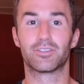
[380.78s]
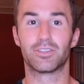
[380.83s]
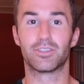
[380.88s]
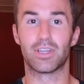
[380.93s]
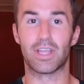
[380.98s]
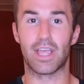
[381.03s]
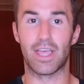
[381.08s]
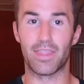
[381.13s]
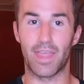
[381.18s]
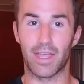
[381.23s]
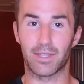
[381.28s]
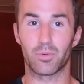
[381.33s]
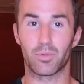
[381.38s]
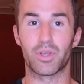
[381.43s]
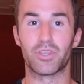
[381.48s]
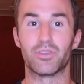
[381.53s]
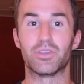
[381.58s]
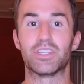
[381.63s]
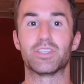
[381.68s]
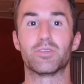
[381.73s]
and that's why you
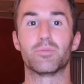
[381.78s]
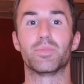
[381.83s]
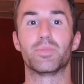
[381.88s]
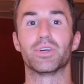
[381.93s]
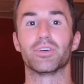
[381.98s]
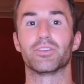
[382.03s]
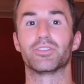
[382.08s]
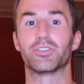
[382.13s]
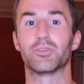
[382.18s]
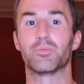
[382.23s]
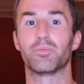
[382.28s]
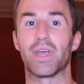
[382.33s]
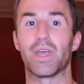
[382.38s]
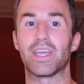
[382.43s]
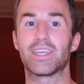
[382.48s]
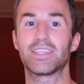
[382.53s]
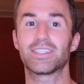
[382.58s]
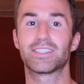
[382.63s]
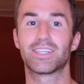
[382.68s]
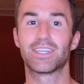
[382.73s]
need to build your
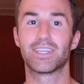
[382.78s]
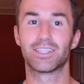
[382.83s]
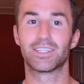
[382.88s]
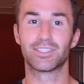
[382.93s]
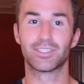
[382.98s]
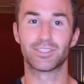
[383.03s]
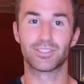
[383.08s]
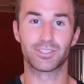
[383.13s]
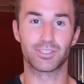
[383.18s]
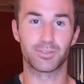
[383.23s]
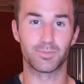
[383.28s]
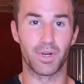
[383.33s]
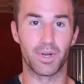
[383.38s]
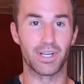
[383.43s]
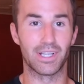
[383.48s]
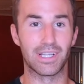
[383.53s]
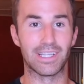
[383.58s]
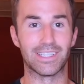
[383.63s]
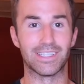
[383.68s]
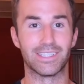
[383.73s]
base
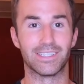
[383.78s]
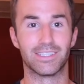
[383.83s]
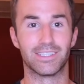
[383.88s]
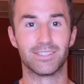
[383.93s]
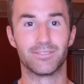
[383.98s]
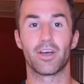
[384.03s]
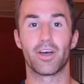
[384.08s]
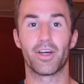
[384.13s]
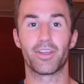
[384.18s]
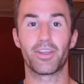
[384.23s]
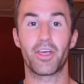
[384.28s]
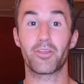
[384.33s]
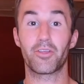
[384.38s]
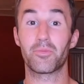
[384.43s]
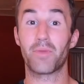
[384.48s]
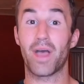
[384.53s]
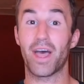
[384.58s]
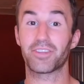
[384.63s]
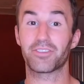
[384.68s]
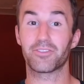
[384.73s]
smartly. Another
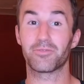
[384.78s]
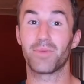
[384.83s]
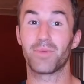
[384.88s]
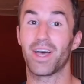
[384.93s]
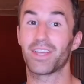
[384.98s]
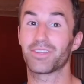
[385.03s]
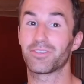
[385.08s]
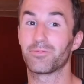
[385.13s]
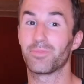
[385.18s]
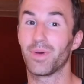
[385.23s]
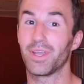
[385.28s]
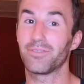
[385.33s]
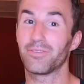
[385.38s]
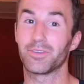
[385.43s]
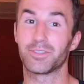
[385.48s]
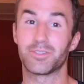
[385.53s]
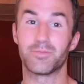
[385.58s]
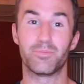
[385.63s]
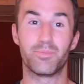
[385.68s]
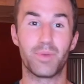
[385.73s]
massive, massive
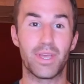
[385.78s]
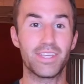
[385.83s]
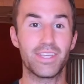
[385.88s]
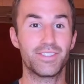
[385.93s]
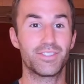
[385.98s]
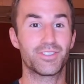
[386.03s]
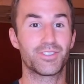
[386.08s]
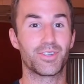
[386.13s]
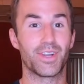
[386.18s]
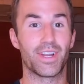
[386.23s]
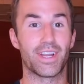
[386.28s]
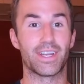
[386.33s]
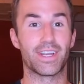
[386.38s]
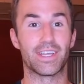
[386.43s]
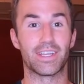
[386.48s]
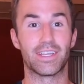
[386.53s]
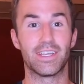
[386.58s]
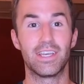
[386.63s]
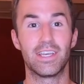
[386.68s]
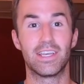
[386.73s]
benefit to base
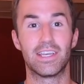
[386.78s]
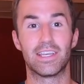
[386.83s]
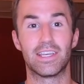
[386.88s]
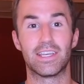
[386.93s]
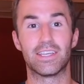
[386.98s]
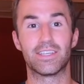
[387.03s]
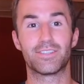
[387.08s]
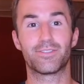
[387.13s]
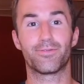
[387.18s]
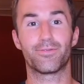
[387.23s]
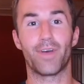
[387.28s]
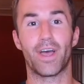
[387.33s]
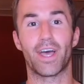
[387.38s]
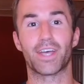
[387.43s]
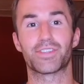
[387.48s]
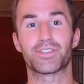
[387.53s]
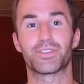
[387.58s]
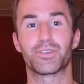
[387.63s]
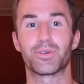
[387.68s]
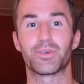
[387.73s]
training is
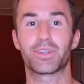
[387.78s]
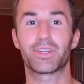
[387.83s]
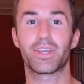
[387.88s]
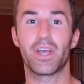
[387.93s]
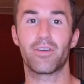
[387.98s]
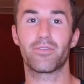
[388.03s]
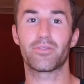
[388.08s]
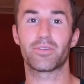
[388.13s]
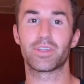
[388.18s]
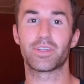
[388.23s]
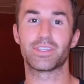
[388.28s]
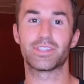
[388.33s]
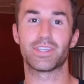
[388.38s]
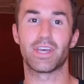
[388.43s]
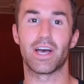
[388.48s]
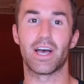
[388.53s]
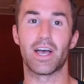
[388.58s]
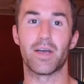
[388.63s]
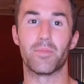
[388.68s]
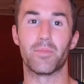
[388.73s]
faster recovery
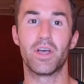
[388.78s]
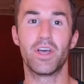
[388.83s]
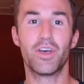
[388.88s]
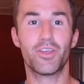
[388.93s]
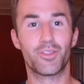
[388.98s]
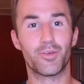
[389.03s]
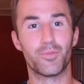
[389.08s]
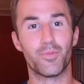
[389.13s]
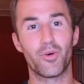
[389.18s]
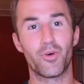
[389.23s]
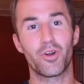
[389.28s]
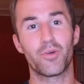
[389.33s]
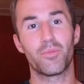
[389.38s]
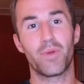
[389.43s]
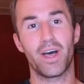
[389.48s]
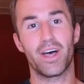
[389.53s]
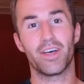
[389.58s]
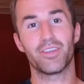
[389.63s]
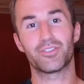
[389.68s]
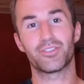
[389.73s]
time. The more
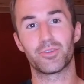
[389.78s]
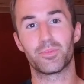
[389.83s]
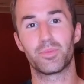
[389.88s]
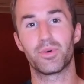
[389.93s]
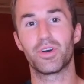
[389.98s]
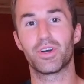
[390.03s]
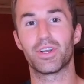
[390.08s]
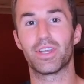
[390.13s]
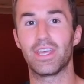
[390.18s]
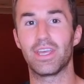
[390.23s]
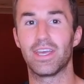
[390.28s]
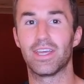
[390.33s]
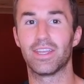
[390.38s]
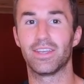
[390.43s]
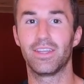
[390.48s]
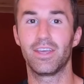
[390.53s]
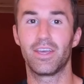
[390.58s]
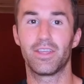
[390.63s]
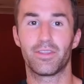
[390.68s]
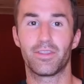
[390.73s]
miles you put
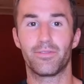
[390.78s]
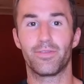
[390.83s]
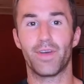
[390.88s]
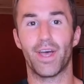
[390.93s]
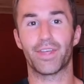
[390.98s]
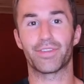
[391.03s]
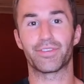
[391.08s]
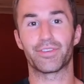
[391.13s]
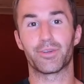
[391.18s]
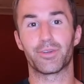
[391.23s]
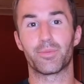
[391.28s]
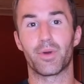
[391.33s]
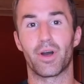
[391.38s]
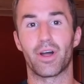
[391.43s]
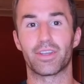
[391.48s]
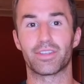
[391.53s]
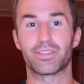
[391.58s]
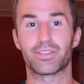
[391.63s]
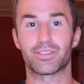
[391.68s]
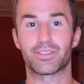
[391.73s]
in, the faster your
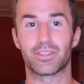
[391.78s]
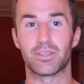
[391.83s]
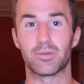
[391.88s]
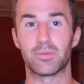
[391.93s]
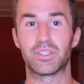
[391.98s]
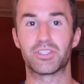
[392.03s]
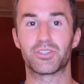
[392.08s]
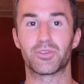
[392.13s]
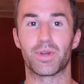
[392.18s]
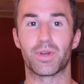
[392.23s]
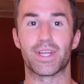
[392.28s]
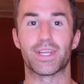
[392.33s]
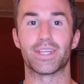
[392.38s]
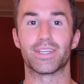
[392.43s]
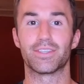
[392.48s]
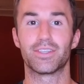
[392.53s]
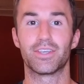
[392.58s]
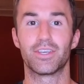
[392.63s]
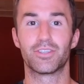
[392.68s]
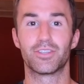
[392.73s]
body is going to be
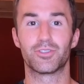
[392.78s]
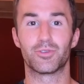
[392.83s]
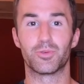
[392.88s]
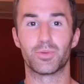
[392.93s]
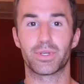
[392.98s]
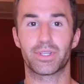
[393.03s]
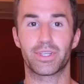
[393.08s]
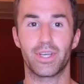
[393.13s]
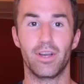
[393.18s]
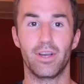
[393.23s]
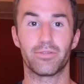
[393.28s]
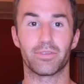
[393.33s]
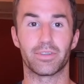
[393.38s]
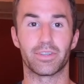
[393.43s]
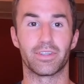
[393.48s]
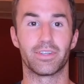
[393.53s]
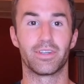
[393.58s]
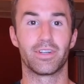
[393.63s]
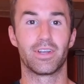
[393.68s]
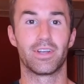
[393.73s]
trained to
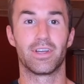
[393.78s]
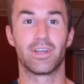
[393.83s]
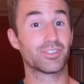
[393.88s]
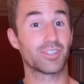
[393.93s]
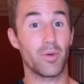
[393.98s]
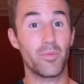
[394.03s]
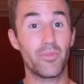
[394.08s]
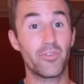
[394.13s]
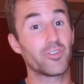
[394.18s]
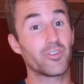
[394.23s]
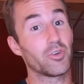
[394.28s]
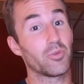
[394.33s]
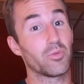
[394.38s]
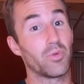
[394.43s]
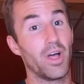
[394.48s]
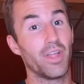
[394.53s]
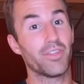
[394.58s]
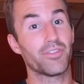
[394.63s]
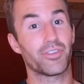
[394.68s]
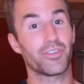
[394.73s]
recover. Some of your
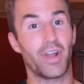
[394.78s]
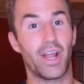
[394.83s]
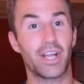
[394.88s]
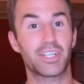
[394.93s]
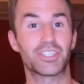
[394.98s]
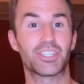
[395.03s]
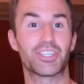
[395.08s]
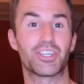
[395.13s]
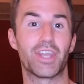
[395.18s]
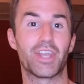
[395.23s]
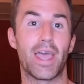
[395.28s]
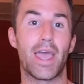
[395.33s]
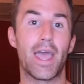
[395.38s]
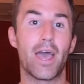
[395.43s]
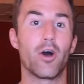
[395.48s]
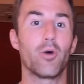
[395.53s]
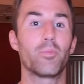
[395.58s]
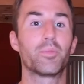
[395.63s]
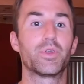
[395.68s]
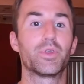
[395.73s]
runs are actually going to
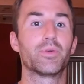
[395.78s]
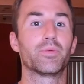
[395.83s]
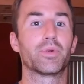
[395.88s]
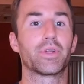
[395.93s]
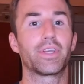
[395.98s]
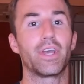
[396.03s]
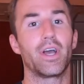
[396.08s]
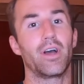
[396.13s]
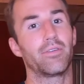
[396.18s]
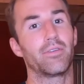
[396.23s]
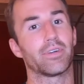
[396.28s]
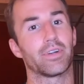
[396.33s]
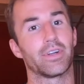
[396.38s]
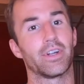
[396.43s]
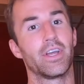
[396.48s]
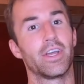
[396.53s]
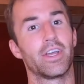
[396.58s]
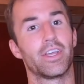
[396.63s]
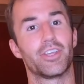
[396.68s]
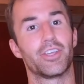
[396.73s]
help you recover.
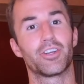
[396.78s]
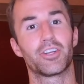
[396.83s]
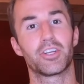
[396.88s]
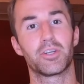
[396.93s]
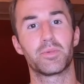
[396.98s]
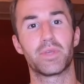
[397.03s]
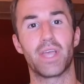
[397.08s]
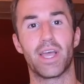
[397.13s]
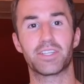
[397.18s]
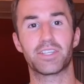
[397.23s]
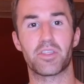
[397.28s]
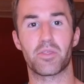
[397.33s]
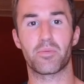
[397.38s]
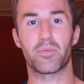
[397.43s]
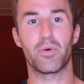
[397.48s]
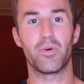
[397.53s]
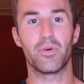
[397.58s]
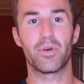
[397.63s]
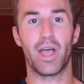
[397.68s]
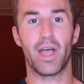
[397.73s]
You're going to be at
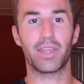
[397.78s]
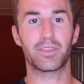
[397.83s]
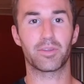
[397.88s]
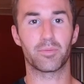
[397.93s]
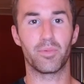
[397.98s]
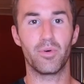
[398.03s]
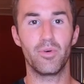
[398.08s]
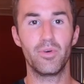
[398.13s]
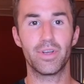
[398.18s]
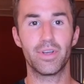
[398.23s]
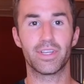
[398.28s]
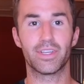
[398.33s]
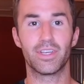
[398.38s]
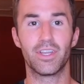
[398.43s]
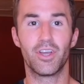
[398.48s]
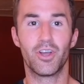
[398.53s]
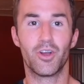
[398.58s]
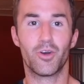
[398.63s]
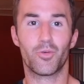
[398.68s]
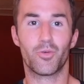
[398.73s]
the point
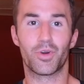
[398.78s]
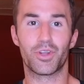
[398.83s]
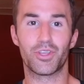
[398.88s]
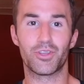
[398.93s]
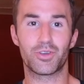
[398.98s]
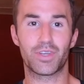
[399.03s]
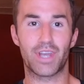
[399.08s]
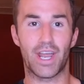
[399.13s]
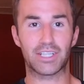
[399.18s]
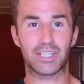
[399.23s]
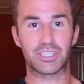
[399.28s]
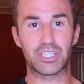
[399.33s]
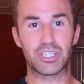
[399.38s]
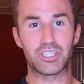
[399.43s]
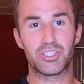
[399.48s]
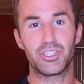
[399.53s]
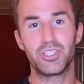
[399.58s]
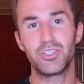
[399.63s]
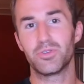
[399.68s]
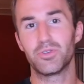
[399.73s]
where you could actually
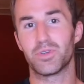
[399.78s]
do